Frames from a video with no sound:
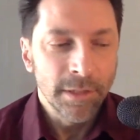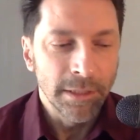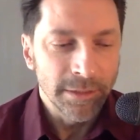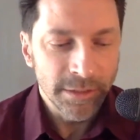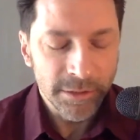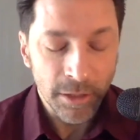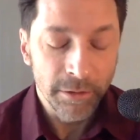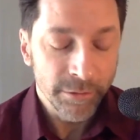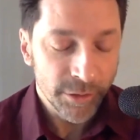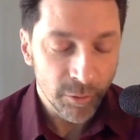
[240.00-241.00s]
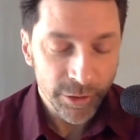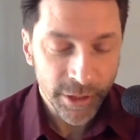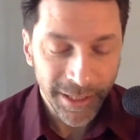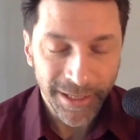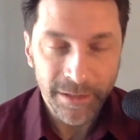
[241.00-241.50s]
uh, such or
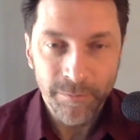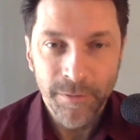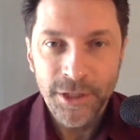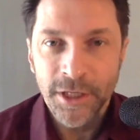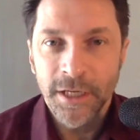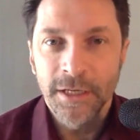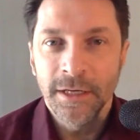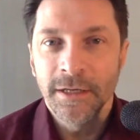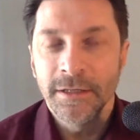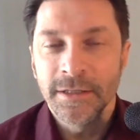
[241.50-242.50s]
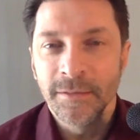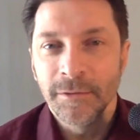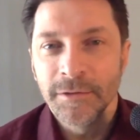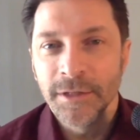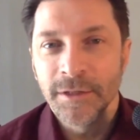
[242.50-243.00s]
Georgia and Michigan in a
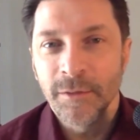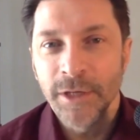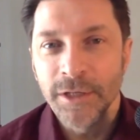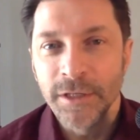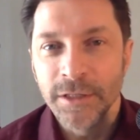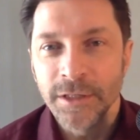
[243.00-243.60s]
similar situation.